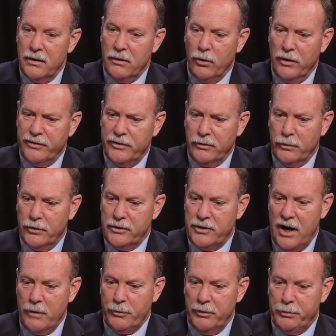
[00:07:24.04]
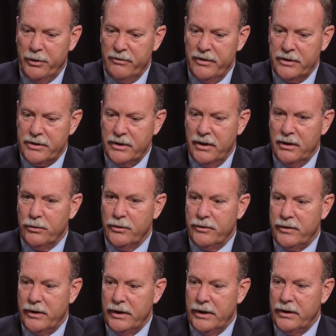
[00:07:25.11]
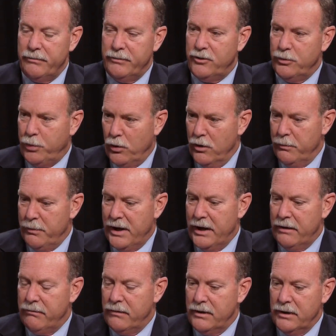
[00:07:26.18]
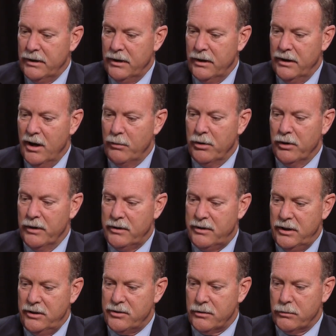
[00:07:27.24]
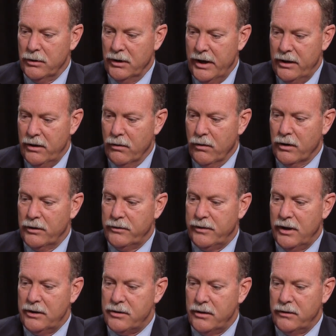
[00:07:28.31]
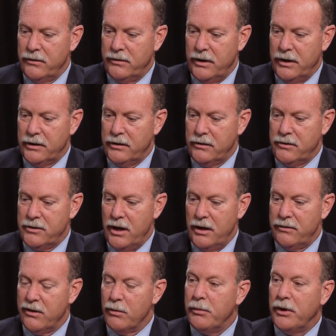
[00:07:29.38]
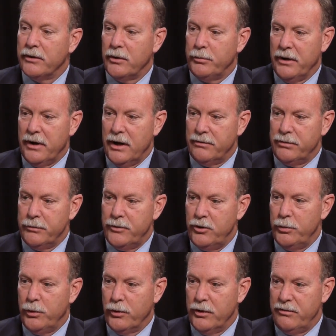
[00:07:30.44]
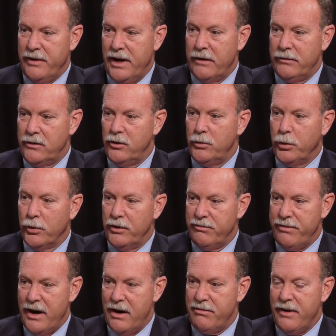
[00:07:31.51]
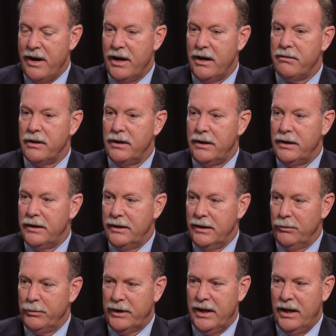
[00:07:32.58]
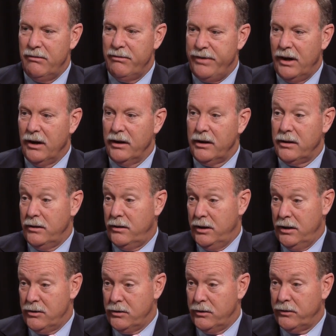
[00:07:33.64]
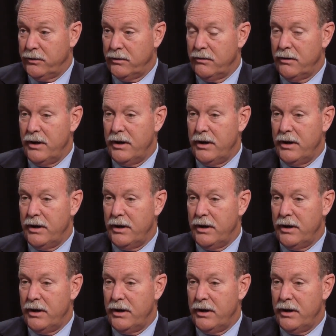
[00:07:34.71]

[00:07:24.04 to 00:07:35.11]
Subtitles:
There was a retirement provision that was supported by a number of the teacher-related organizations to change the multiplier from 2.5 to 2.55. It became fairly contentious.